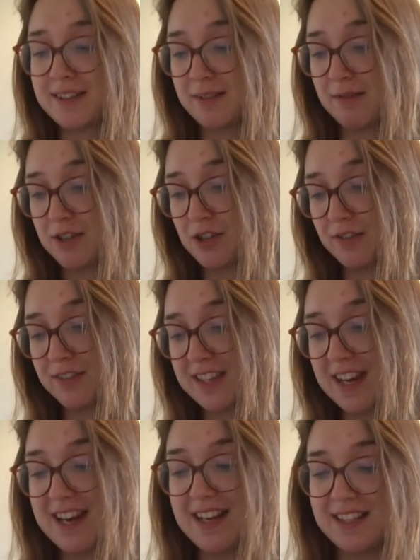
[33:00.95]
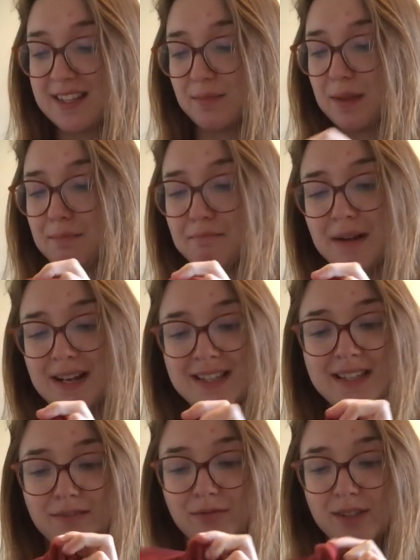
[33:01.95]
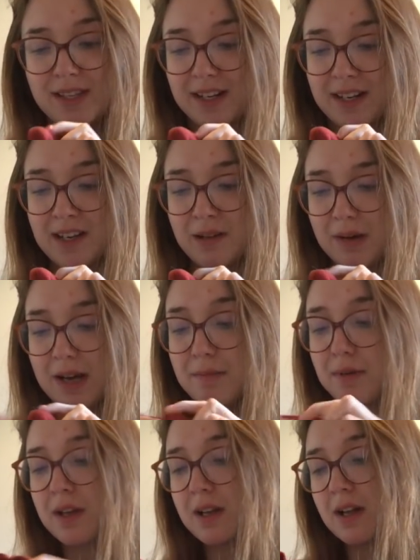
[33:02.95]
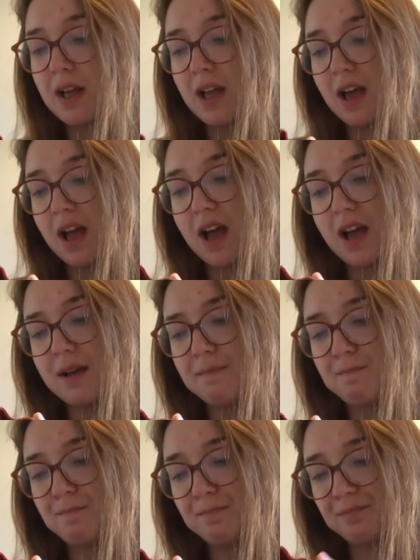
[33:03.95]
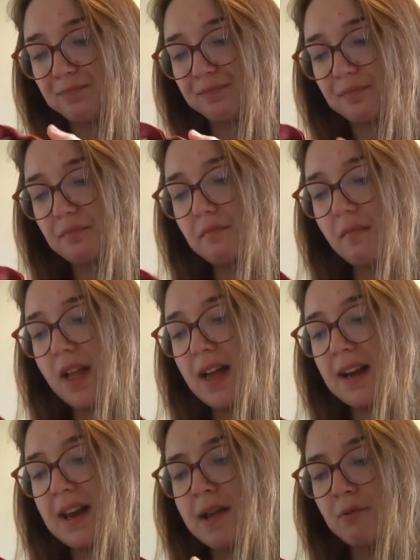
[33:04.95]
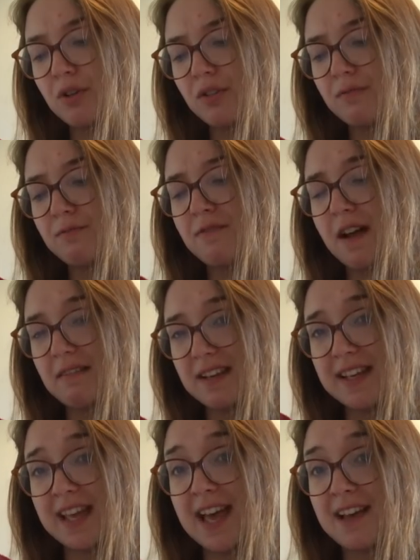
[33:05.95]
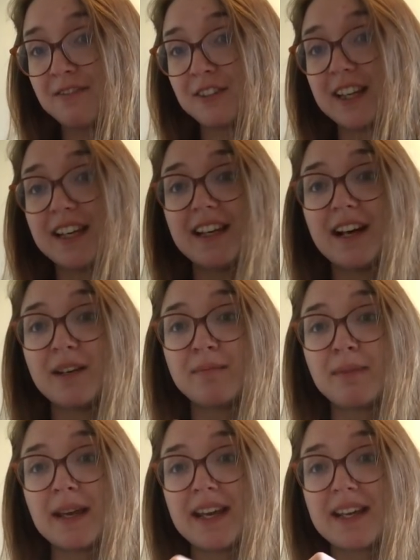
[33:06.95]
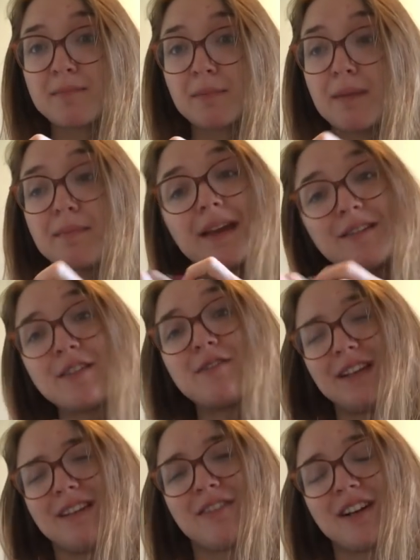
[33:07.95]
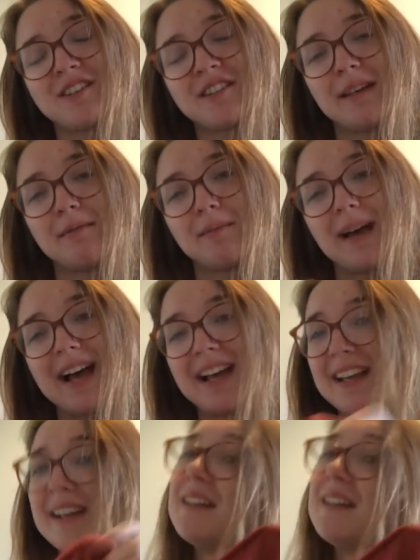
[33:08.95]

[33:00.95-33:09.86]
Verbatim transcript: so I should have seen something massive was going to come up. Um, and I will very carefully unpick my beautifully French seamed back,